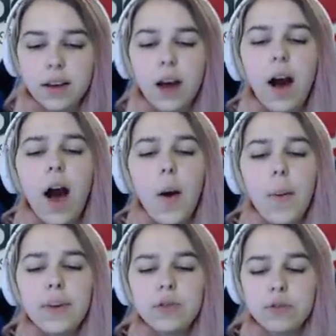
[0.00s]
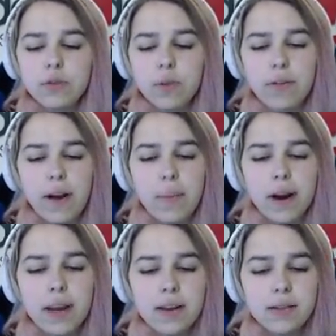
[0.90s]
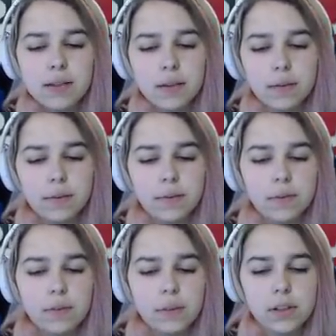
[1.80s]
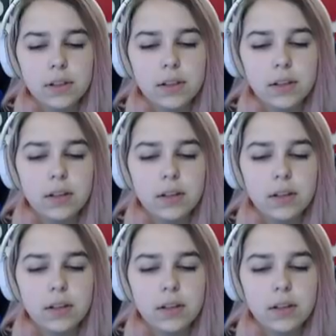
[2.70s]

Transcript: Oh, I got 225 monies. Sorry.